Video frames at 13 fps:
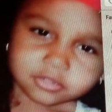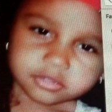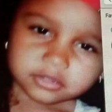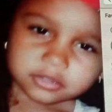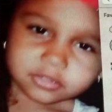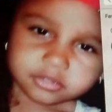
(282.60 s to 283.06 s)

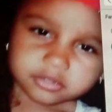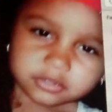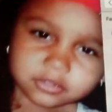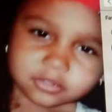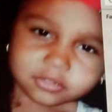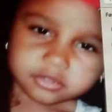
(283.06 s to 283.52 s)

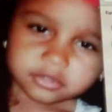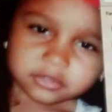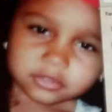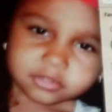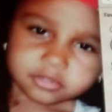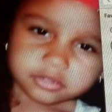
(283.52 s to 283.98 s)
Select
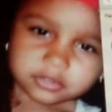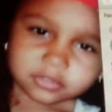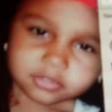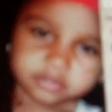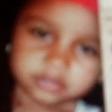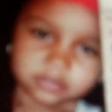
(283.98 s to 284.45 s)
all
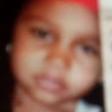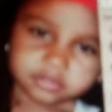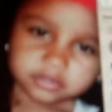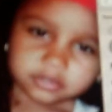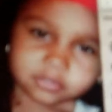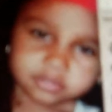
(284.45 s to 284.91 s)
6 of
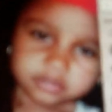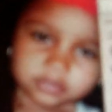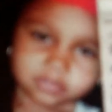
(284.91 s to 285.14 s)
them,